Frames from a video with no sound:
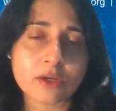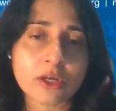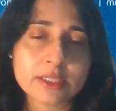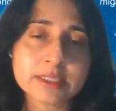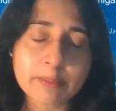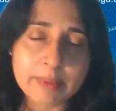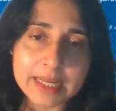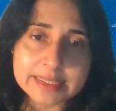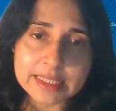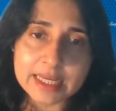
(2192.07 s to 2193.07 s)
on the
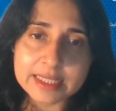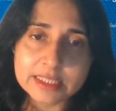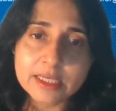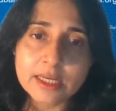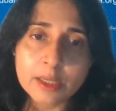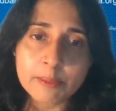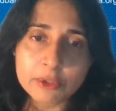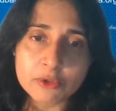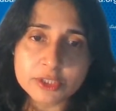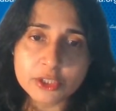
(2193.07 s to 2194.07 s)
supply side,
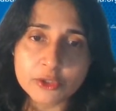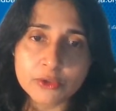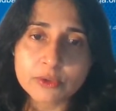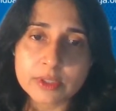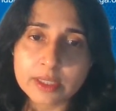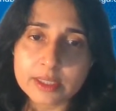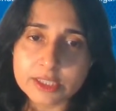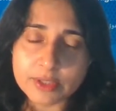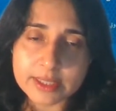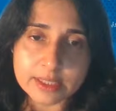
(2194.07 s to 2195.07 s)
but also
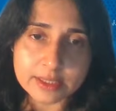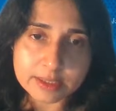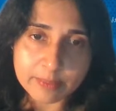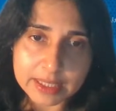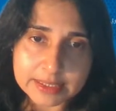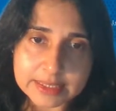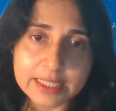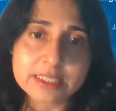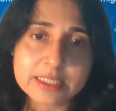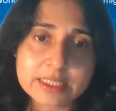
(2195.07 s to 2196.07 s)
strengthen the demand
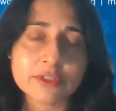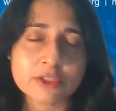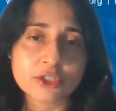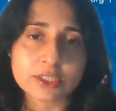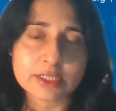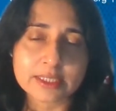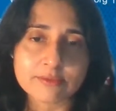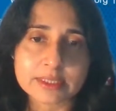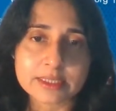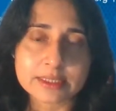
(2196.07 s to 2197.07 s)
side for nutrition
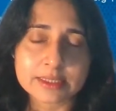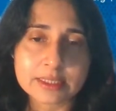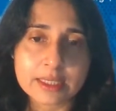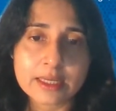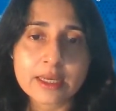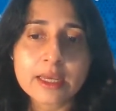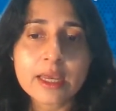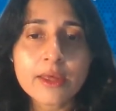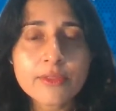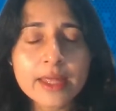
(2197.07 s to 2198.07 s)
services.
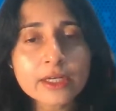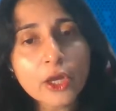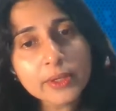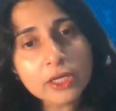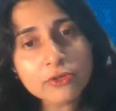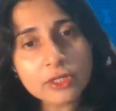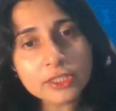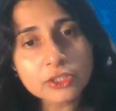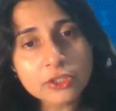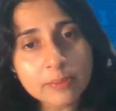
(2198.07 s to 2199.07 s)
Then going
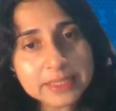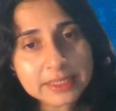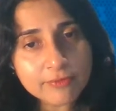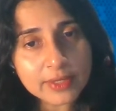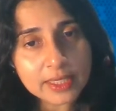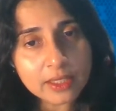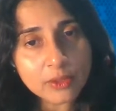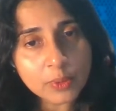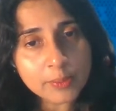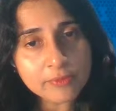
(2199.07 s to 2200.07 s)
across to the Pacific,
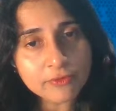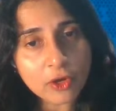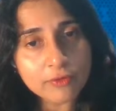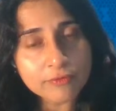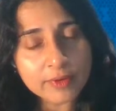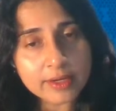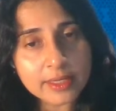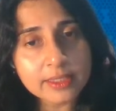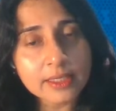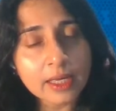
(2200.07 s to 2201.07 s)
where we've got
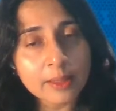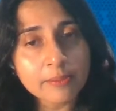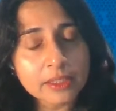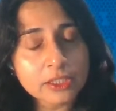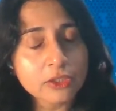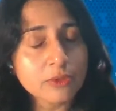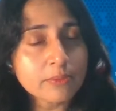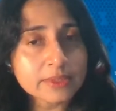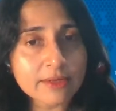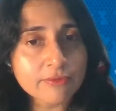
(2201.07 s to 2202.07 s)
very,
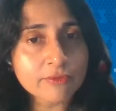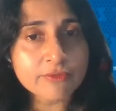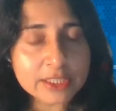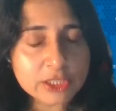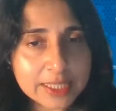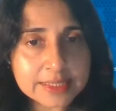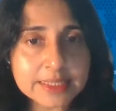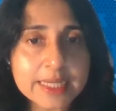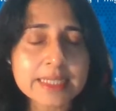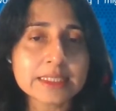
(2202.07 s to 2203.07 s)
several fragile
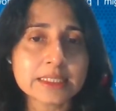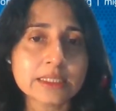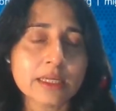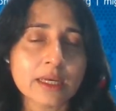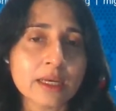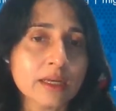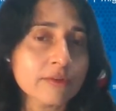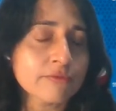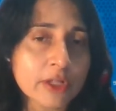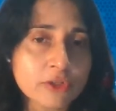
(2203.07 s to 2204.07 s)
states,
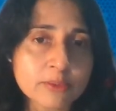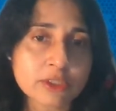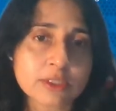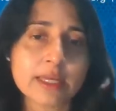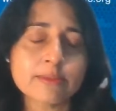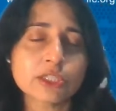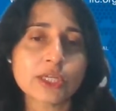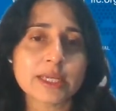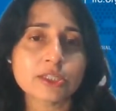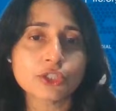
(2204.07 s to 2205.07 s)
vulnerable to climate
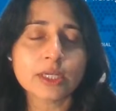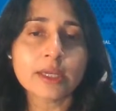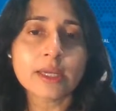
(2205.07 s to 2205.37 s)
change,